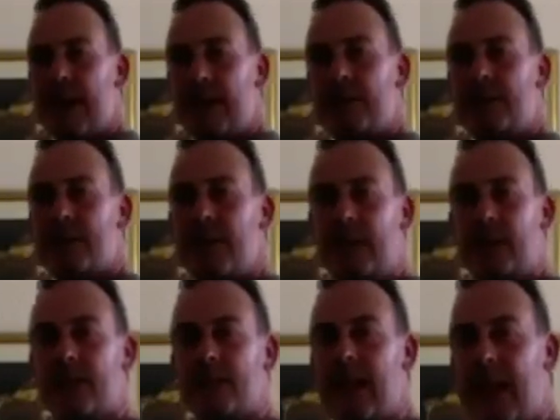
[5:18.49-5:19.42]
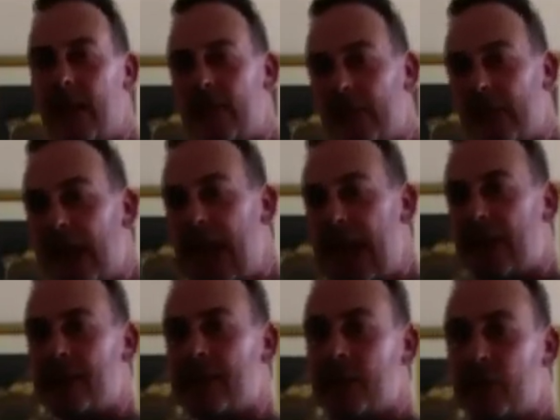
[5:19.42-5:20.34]
sits and how
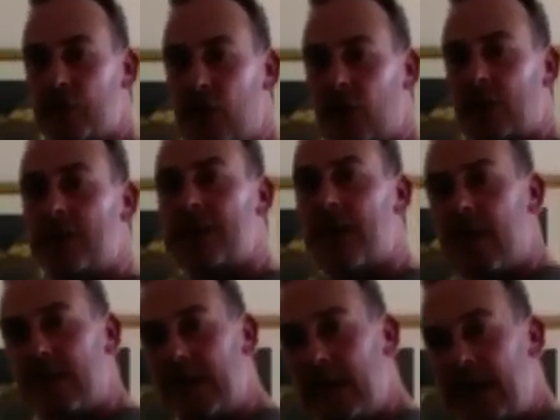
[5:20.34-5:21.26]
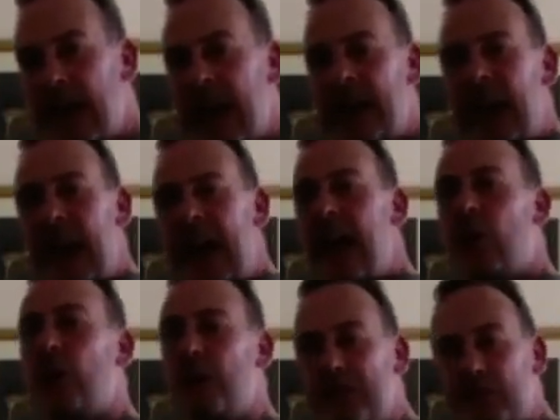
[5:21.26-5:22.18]
relaxed the shoulders are and how
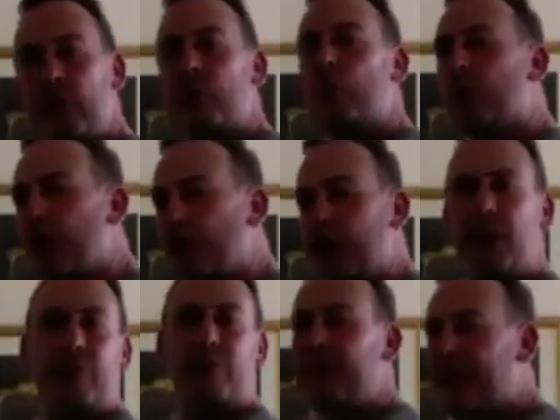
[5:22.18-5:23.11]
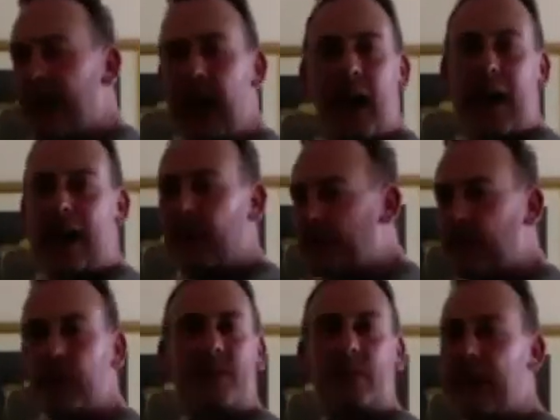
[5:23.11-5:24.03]
little work your
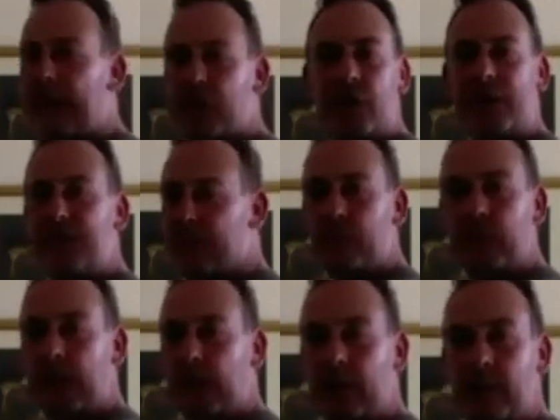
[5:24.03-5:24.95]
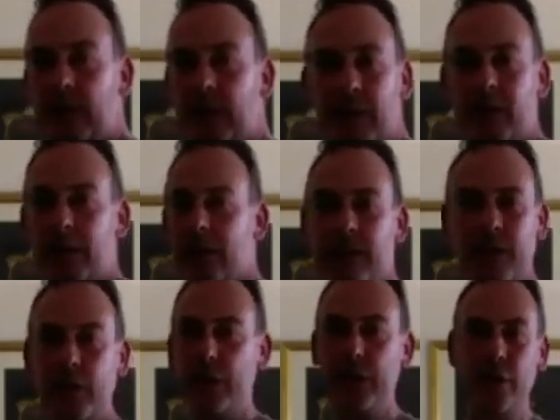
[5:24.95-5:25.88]
elbows are actually doing.
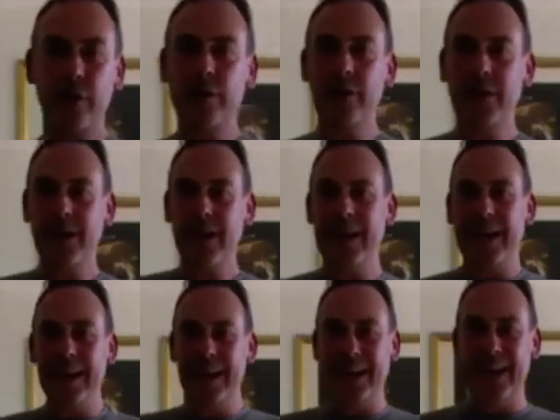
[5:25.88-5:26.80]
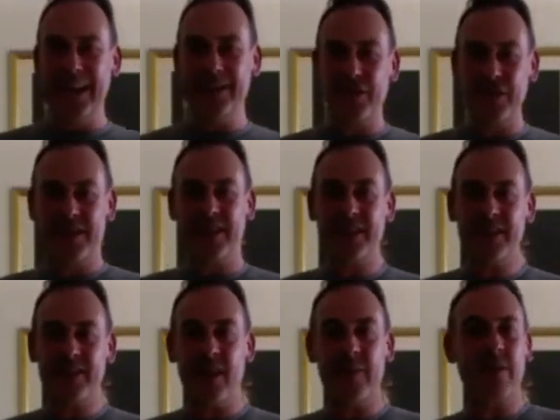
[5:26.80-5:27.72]
You know, it's just this
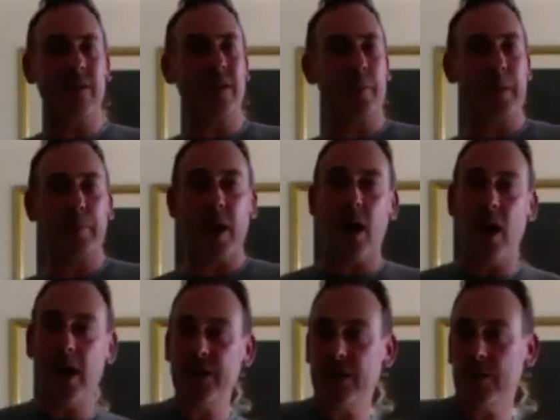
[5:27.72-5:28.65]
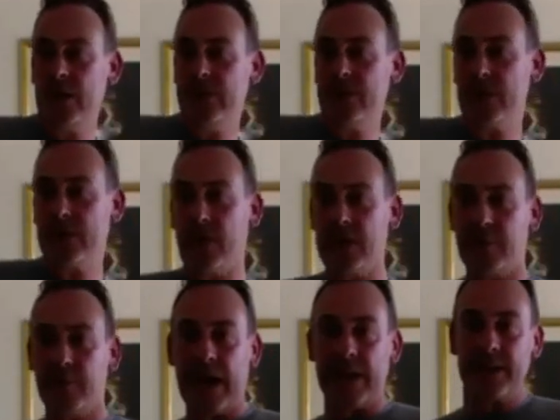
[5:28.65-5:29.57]
time they're a little bit behind you and you've just got your
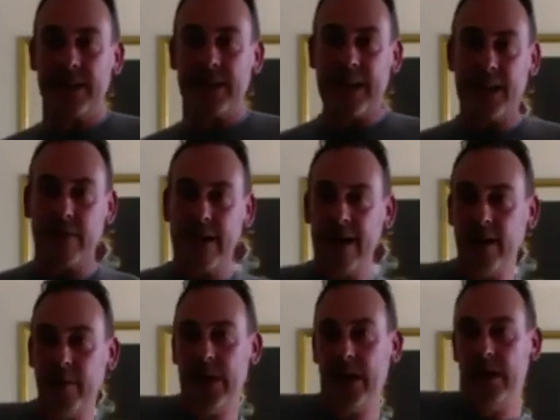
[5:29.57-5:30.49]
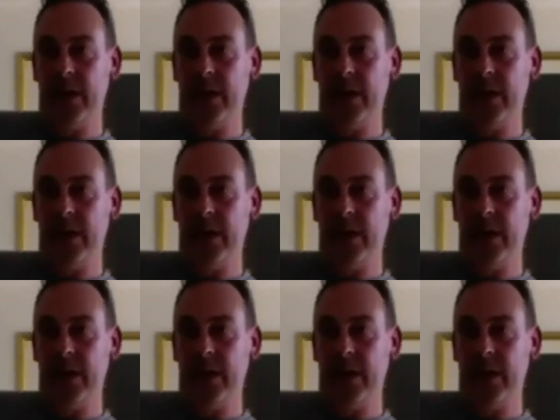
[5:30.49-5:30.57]
butt to get around. But